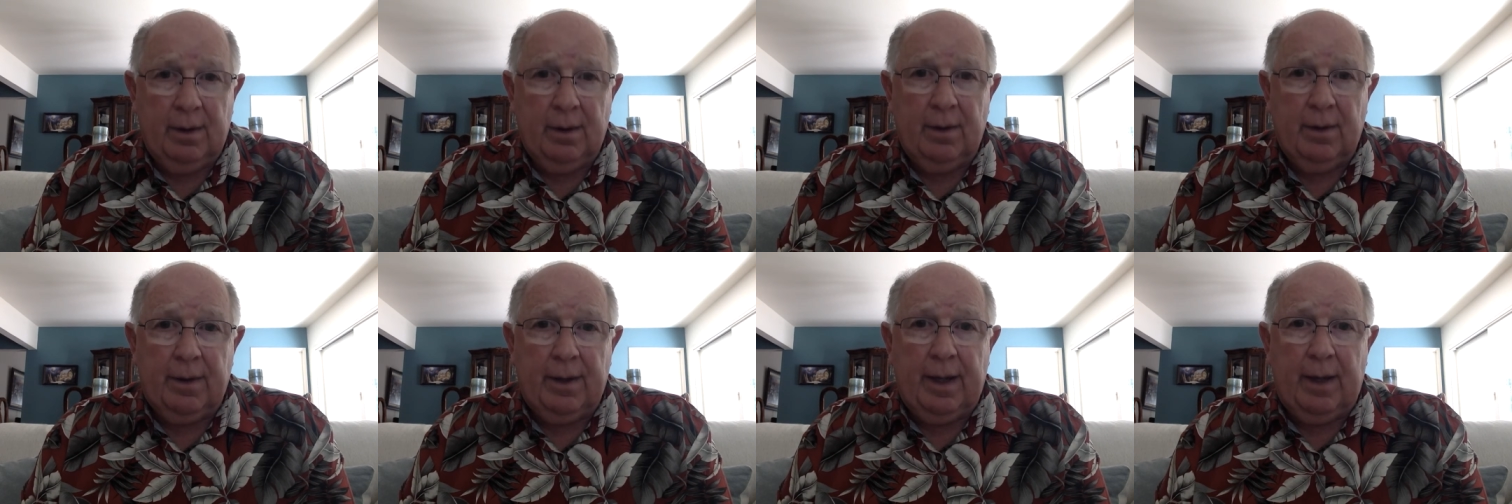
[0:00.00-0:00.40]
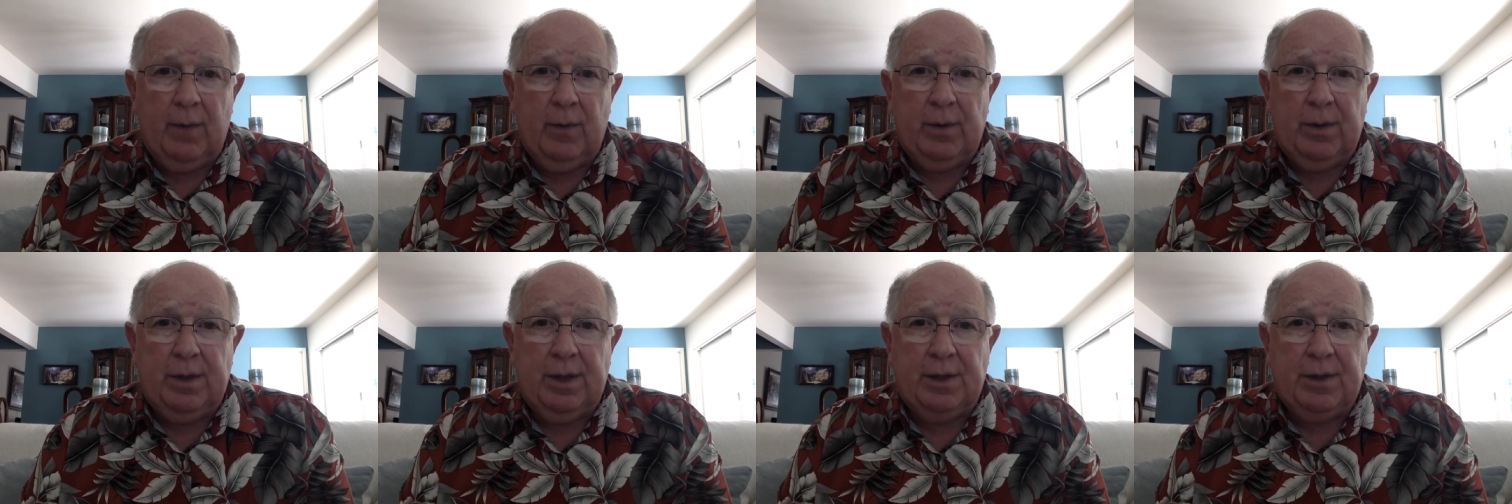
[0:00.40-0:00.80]
Okay,
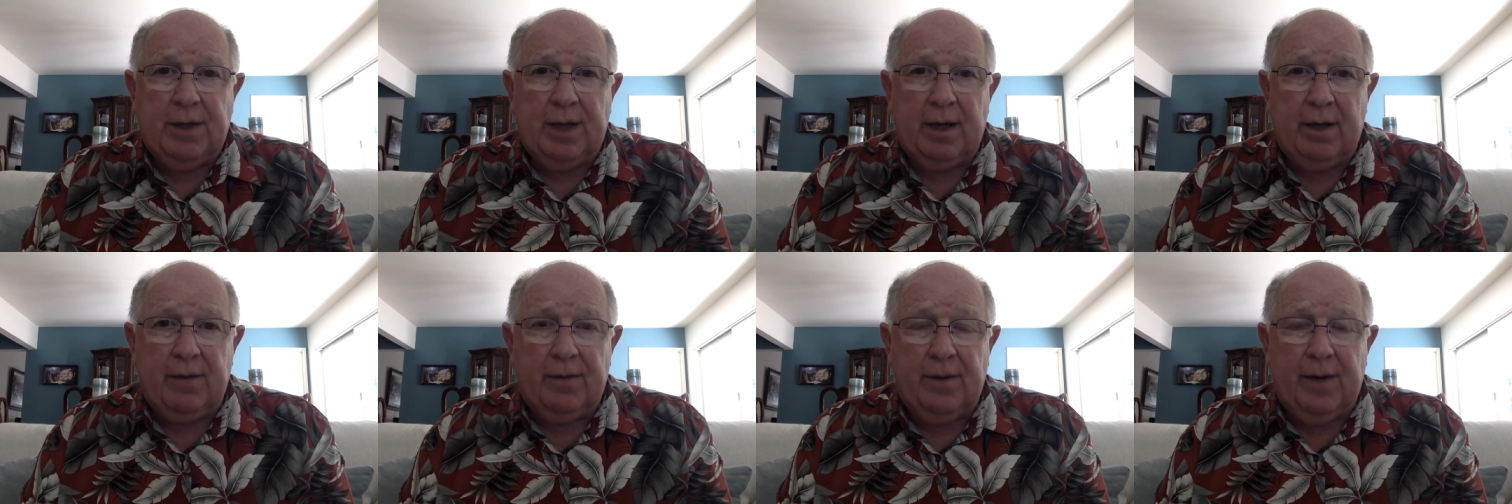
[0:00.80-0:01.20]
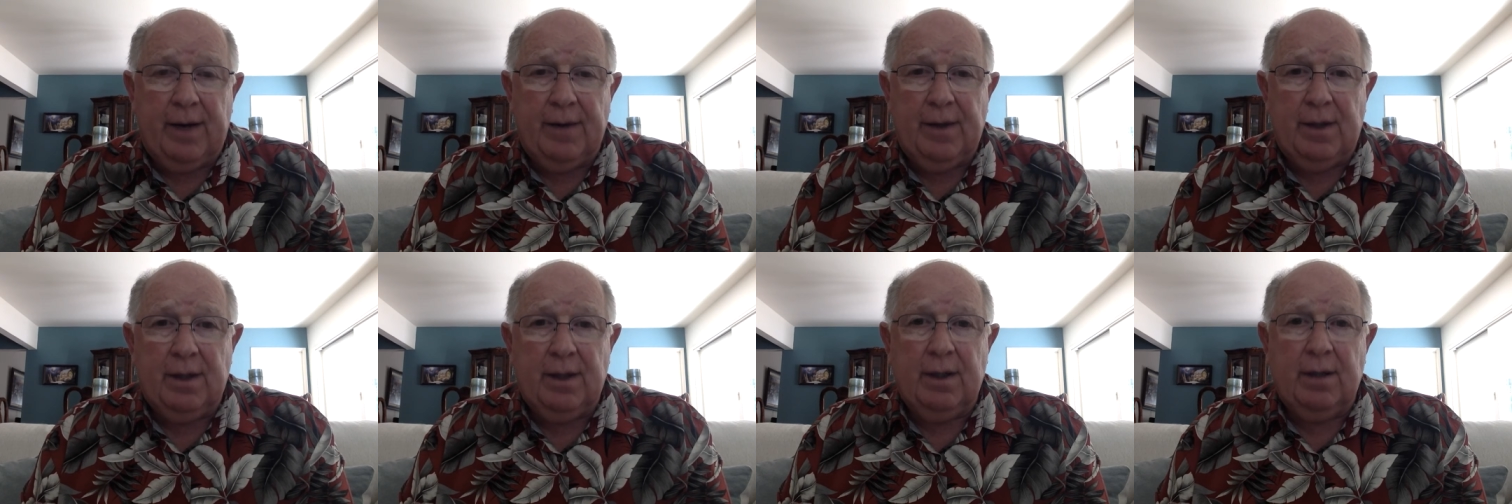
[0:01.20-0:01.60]
we'll teach you how to find
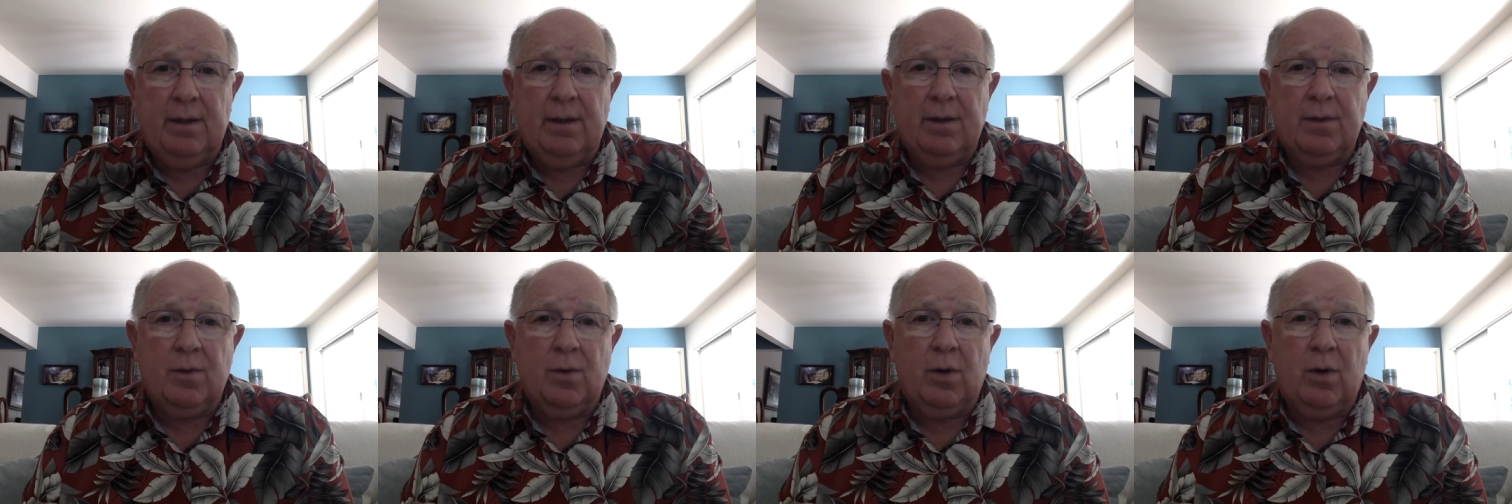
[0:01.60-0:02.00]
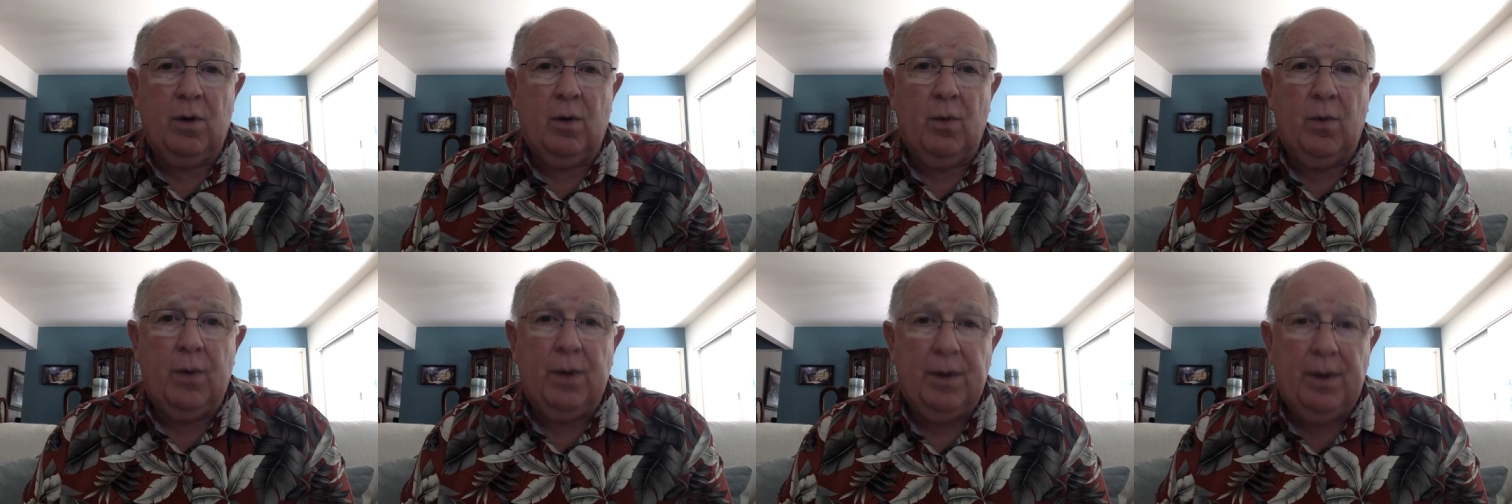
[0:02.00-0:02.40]
the deals. We'll go
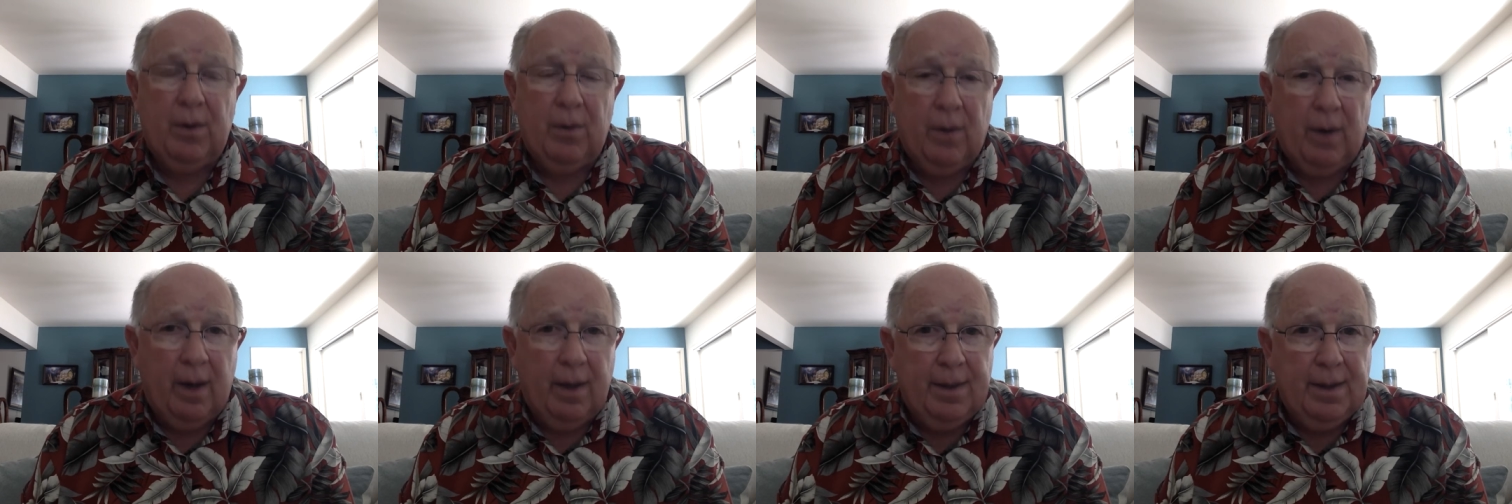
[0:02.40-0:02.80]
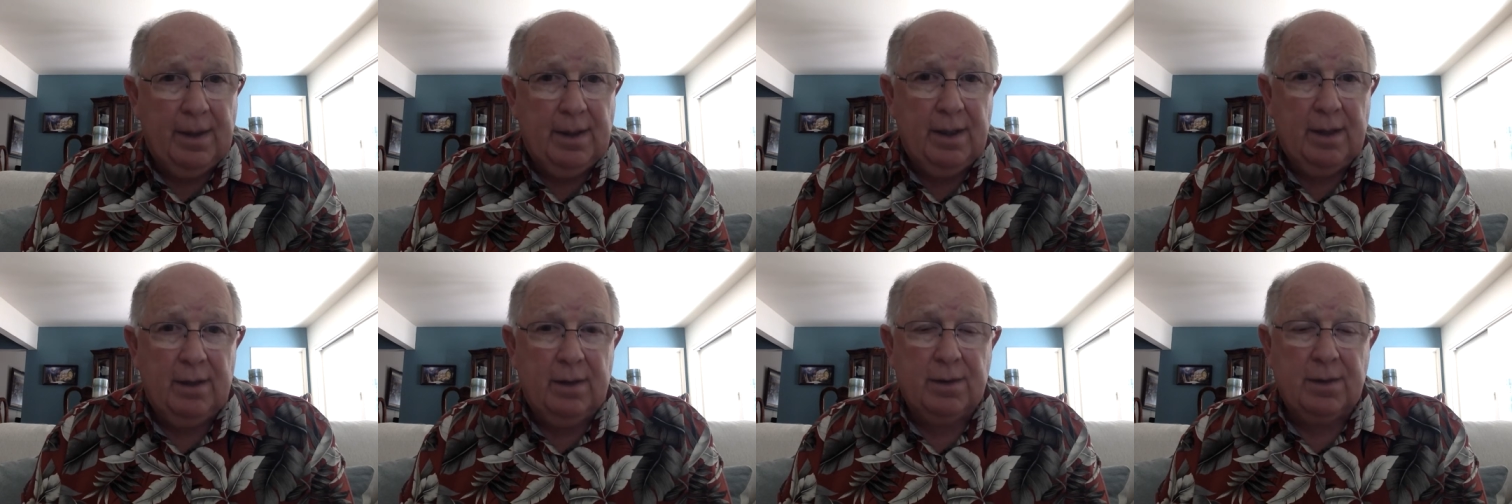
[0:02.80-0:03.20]
with you on the
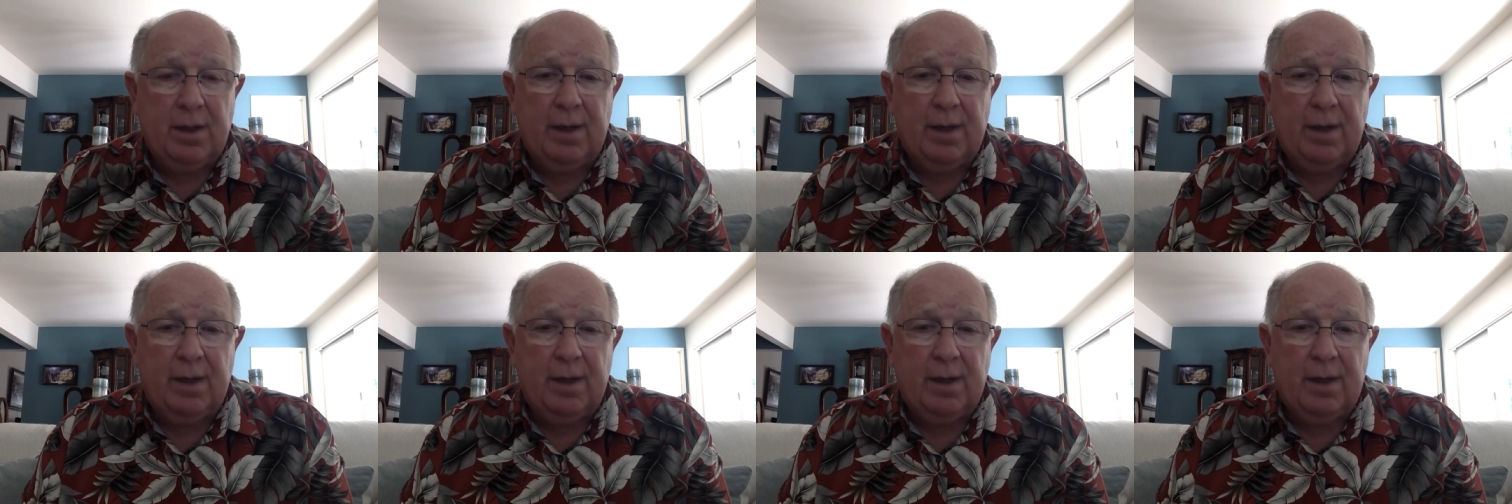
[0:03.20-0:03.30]
deals.